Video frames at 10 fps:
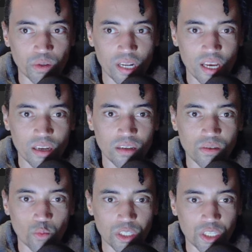at hand,
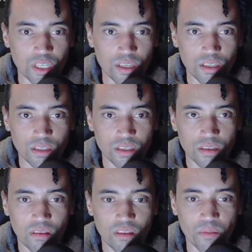which is
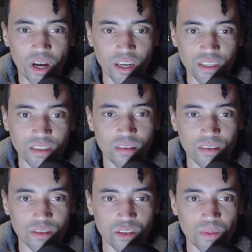the box.
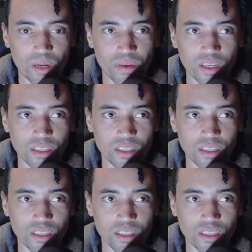This is my biggest